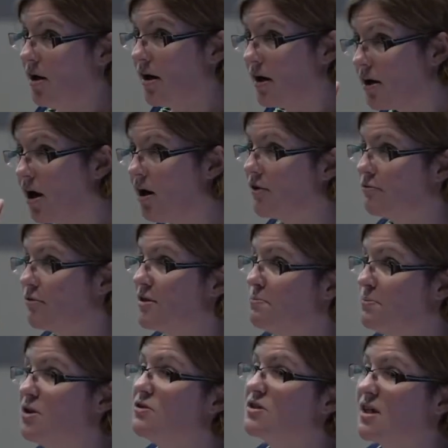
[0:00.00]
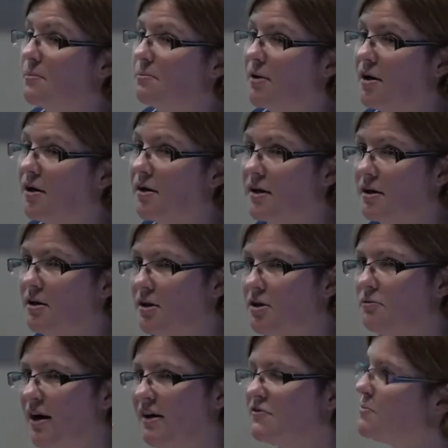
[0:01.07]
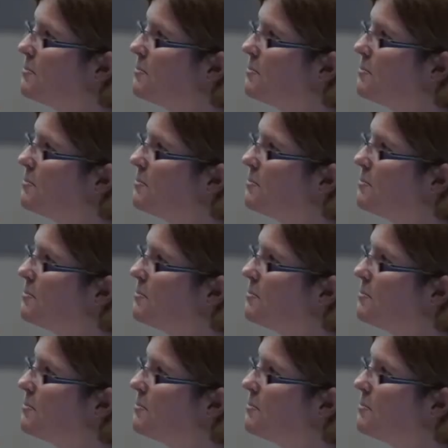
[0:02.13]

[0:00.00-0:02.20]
can't read music, but you have to